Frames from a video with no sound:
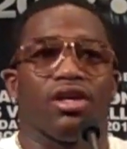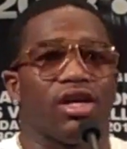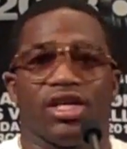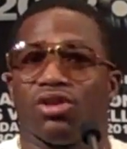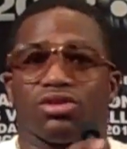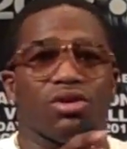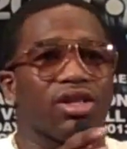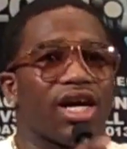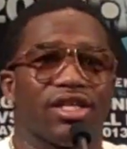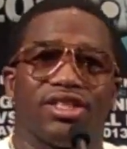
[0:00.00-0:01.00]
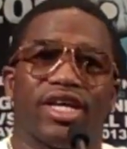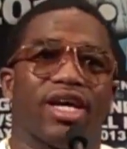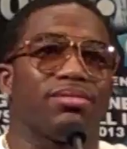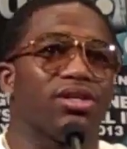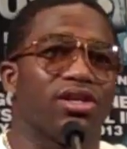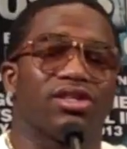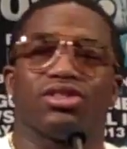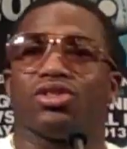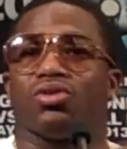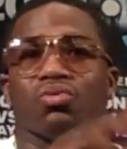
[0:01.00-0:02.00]
He gonna throw a lot of jabs,
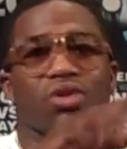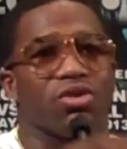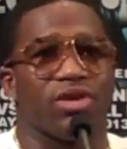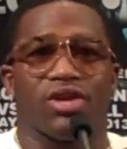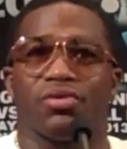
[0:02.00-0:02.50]
hooks, run around the